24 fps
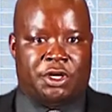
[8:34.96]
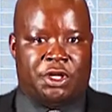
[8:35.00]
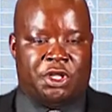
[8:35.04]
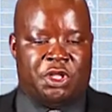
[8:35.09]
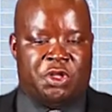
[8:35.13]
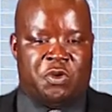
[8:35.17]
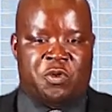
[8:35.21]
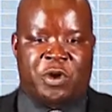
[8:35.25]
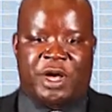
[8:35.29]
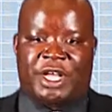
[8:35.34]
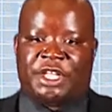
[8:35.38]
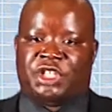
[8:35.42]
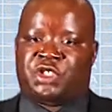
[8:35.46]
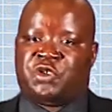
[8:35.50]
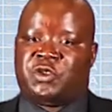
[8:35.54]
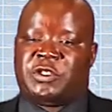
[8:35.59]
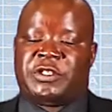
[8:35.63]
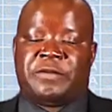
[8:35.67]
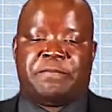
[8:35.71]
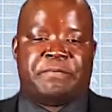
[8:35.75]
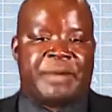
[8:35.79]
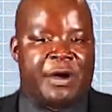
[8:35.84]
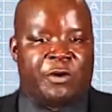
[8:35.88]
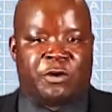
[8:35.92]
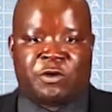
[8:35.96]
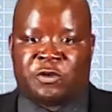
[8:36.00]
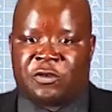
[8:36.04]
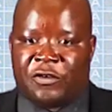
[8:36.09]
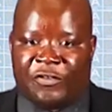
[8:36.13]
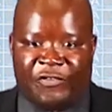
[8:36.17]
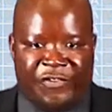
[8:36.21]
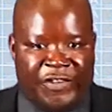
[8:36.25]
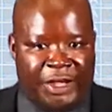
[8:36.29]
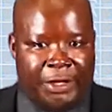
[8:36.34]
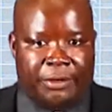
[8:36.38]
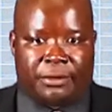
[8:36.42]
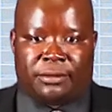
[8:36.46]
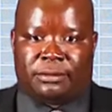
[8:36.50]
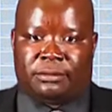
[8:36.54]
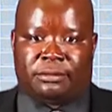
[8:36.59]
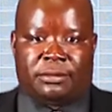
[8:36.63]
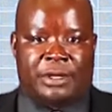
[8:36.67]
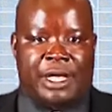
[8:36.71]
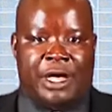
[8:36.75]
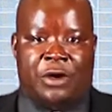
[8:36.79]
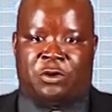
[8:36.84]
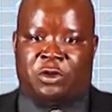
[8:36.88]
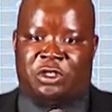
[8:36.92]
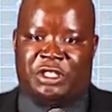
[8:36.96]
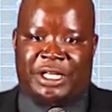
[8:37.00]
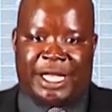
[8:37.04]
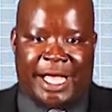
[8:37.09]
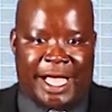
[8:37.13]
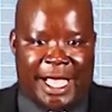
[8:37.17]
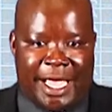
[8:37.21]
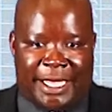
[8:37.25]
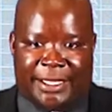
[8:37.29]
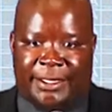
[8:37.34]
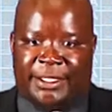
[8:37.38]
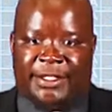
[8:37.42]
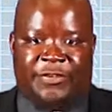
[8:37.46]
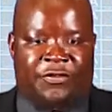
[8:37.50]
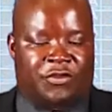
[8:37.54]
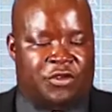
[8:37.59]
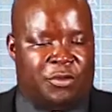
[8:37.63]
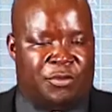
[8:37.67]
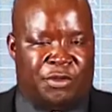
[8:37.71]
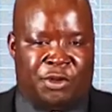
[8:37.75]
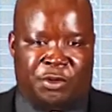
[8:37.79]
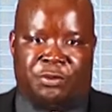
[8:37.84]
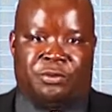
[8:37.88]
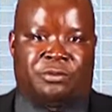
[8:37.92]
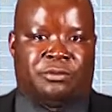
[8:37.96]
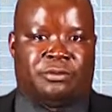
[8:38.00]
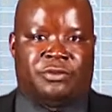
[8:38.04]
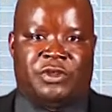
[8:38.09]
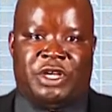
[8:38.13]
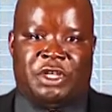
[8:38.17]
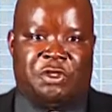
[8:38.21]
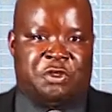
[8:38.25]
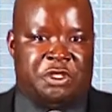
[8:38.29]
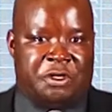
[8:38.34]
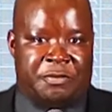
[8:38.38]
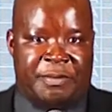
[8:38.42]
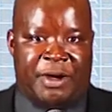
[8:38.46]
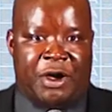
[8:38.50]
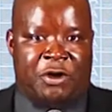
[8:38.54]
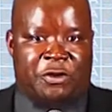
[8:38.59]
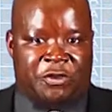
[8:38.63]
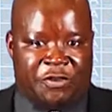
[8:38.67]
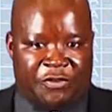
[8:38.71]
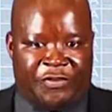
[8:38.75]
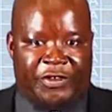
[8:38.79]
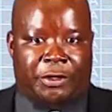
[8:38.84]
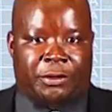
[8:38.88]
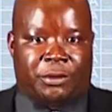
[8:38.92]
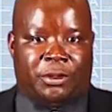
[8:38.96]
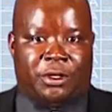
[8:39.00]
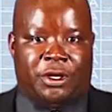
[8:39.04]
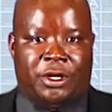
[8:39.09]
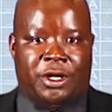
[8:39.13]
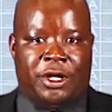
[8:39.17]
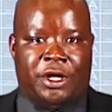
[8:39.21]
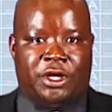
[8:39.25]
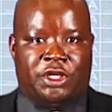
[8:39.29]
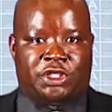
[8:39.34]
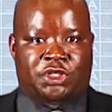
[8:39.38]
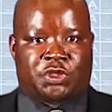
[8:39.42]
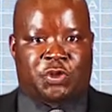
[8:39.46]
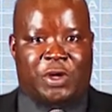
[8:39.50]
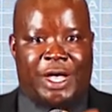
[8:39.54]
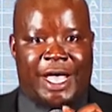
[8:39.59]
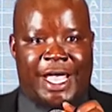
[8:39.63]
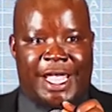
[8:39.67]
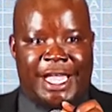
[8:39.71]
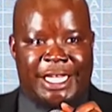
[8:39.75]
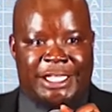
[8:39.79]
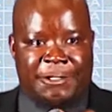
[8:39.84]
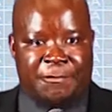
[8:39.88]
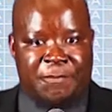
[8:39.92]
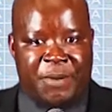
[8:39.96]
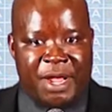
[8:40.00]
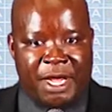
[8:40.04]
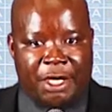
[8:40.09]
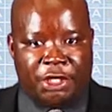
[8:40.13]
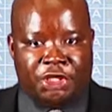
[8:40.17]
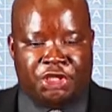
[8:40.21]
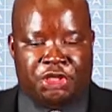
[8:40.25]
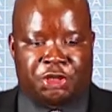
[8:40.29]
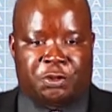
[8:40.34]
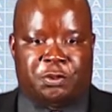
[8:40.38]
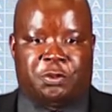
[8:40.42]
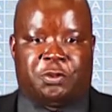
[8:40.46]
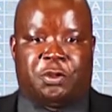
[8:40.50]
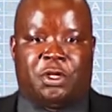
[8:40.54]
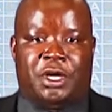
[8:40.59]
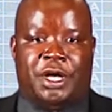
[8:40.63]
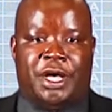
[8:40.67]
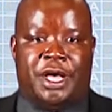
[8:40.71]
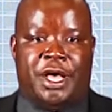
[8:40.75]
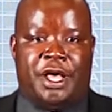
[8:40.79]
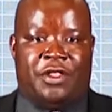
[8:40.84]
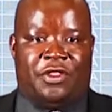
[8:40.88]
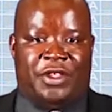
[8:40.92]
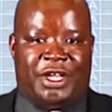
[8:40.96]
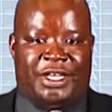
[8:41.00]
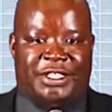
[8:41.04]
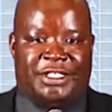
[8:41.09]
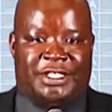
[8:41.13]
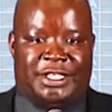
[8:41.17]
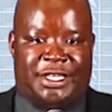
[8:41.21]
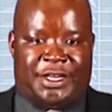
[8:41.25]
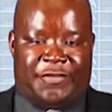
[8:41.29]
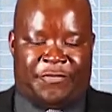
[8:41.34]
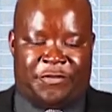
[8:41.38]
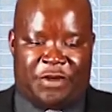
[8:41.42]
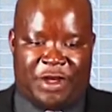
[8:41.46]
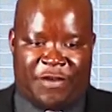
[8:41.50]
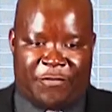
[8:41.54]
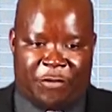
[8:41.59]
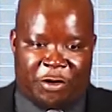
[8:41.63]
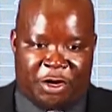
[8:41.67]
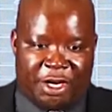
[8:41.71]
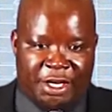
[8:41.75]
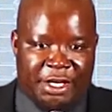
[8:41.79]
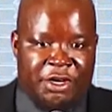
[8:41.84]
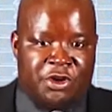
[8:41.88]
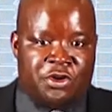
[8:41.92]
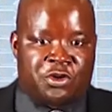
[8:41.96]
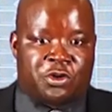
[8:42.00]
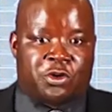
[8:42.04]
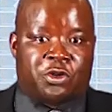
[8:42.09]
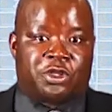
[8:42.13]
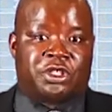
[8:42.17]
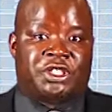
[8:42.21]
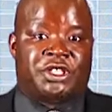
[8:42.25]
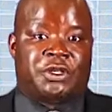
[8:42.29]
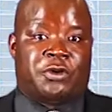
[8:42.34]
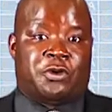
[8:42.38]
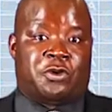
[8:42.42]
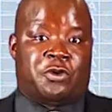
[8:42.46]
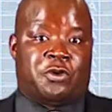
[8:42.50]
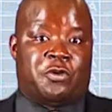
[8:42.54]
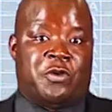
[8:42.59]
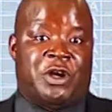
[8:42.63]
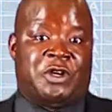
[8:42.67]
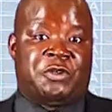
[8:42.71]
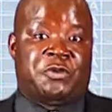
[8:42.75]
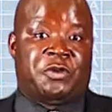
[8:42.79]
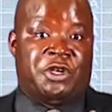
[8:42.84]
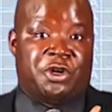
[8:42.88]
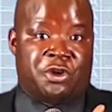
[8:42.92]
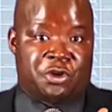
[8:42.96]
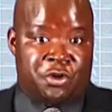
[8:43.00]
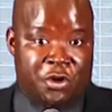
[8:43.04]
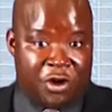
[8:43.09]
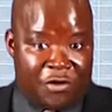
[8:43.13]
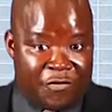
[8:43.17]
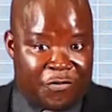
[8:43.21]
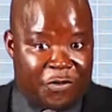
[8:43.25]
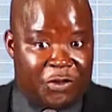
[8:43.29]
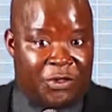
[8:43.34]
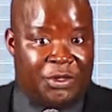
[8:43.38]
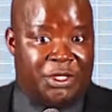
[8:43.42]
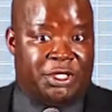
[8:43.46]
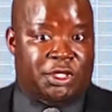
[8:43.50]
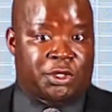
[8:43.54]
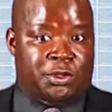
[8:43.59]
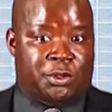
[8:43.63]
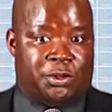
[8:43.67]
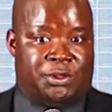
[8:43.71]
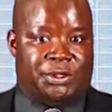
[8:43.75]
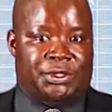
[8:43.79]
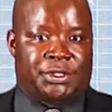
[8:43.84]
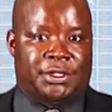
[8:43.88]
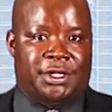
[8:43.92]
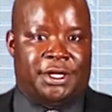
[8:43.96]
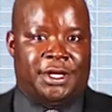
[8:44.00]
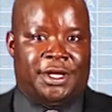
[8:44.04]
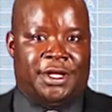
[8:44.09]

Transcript: you are duty bound to fail. I will not hide this from you. You are duty bound to fail. So I expect you that if you have already enrolled or you want to enroll for this course,